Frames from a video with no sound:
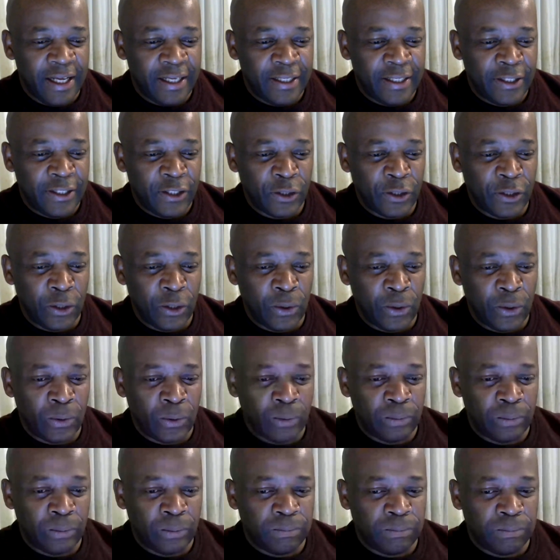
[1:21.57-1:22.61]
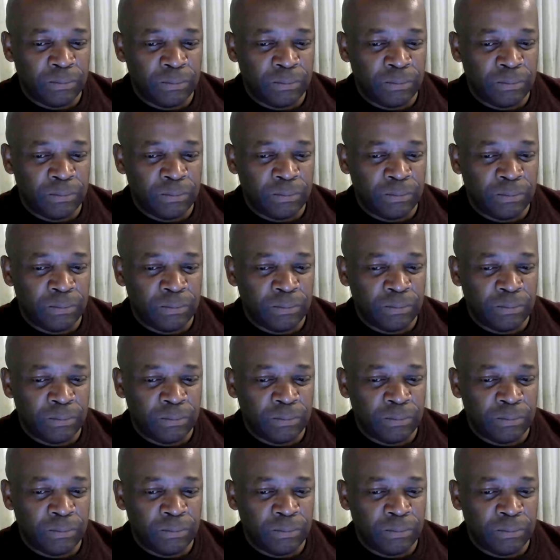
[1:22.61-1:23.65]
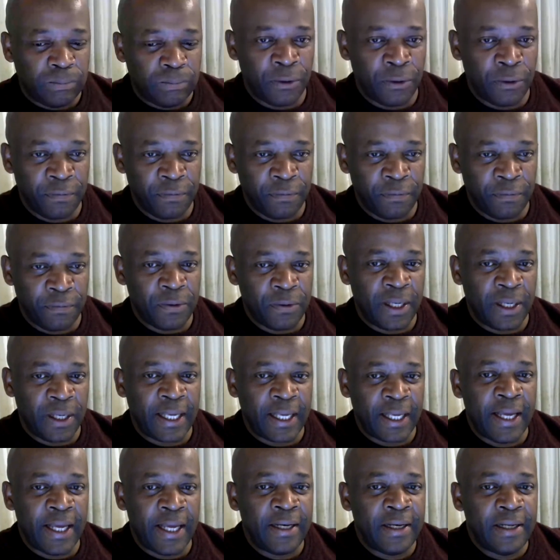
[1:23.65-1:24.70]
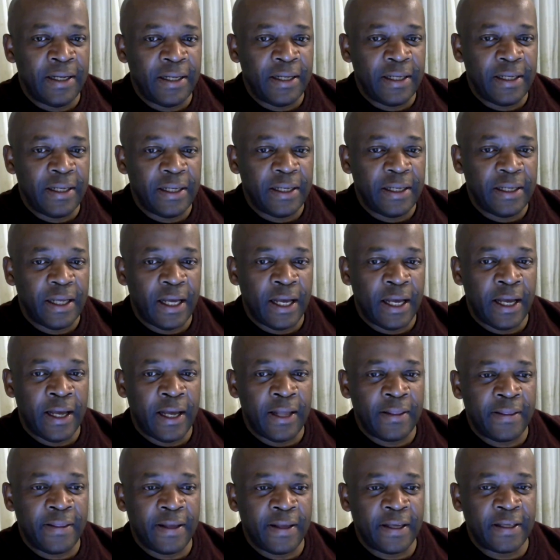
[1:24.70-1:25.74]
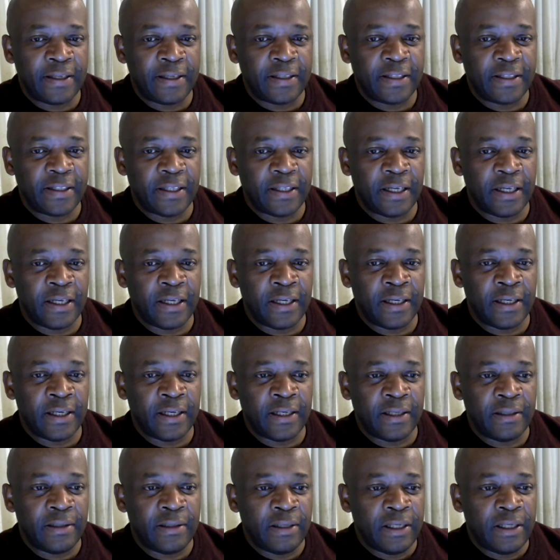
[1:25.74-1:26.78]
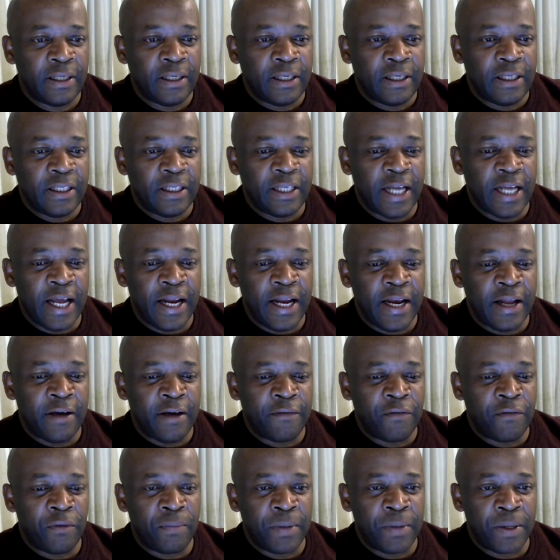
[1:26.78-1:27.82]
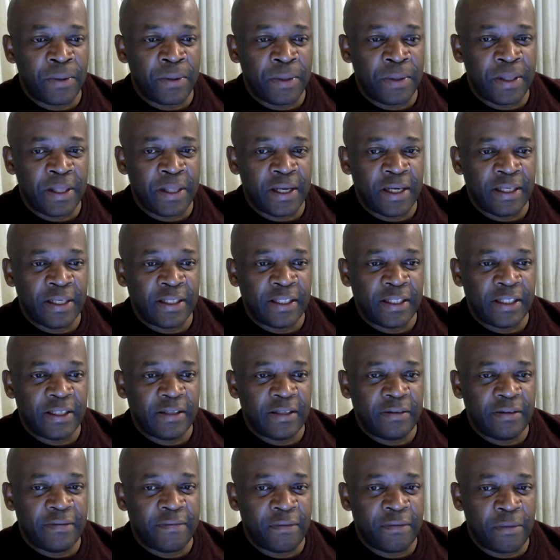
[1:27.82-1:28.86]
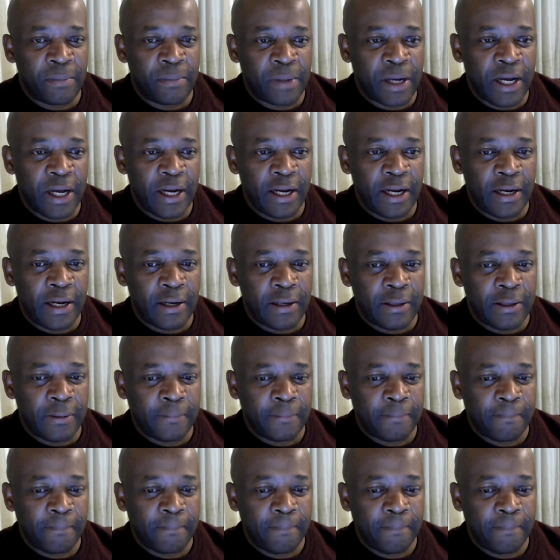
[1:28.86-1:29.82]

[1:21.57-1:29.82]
So it's good to see all of you again. Thanks, Diana, for being with us from Canada,